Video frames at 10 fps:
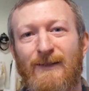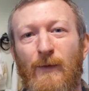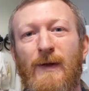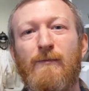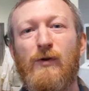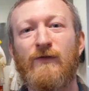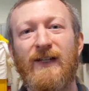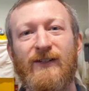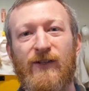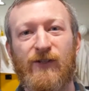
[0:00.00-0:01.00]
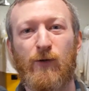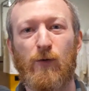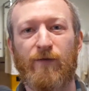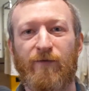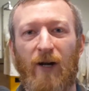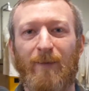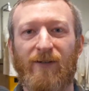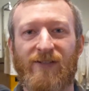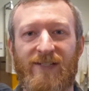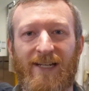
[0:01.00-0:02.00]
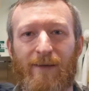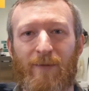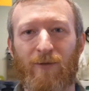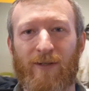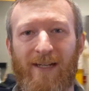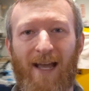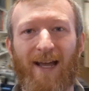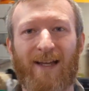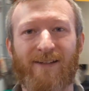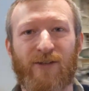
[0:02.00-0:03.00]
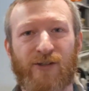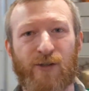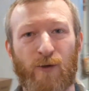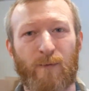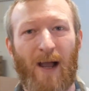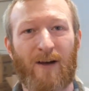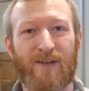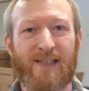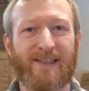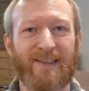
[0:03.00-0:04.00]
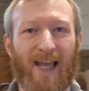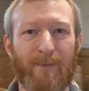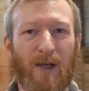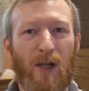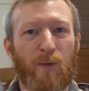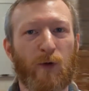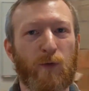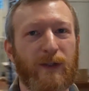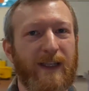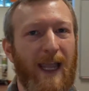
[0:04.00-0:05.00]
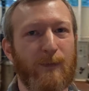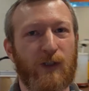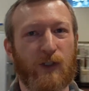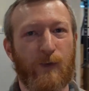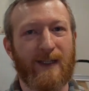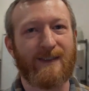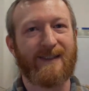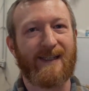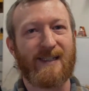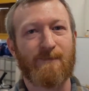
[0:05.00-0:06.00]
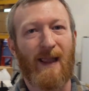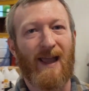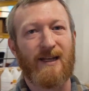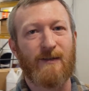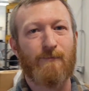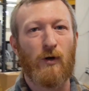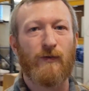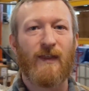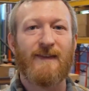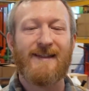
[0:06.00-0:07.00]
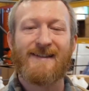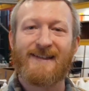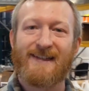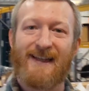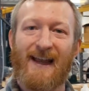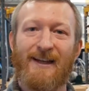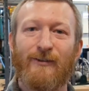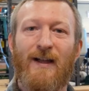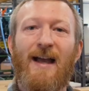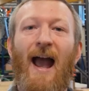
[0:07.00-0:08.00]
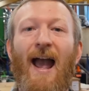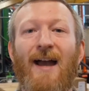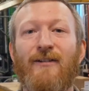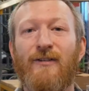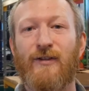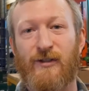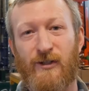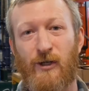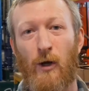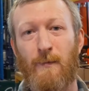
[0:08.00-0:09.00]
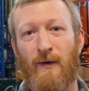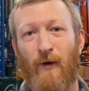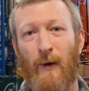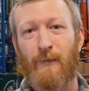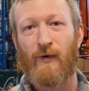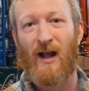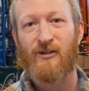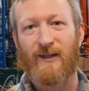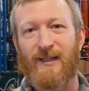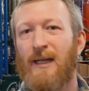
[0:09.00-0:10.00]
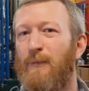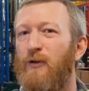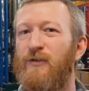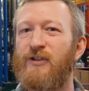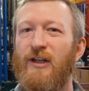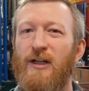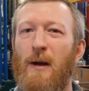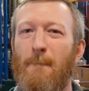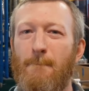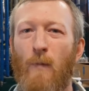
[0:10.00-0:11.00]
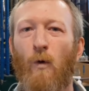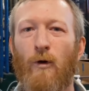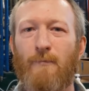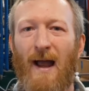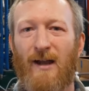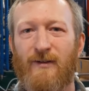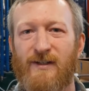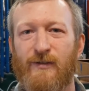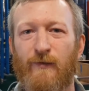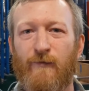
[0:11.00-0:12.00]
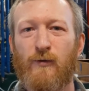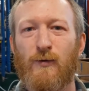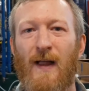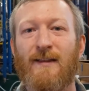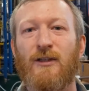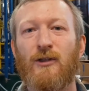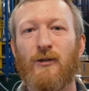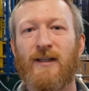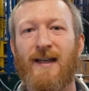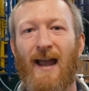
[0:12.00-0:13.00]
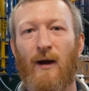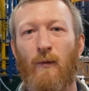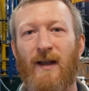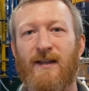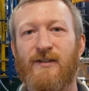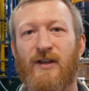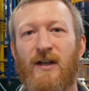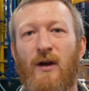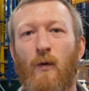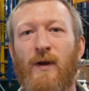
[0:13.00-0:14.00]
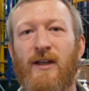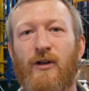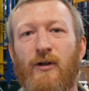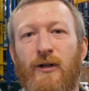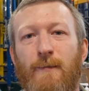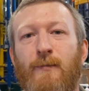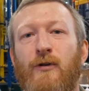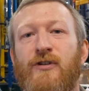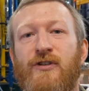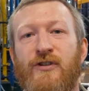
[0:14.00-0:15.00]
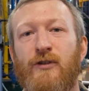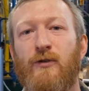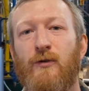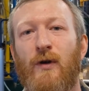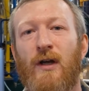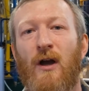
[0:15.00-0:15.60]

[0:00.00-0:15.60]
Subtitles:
When we moved into the School of Environmental Sustainability and the Searle Biodiesel Lab, we were really able to greatly expand both the scale and the scope of our project, producing more biodiesel fuel and looking at ways we could pursue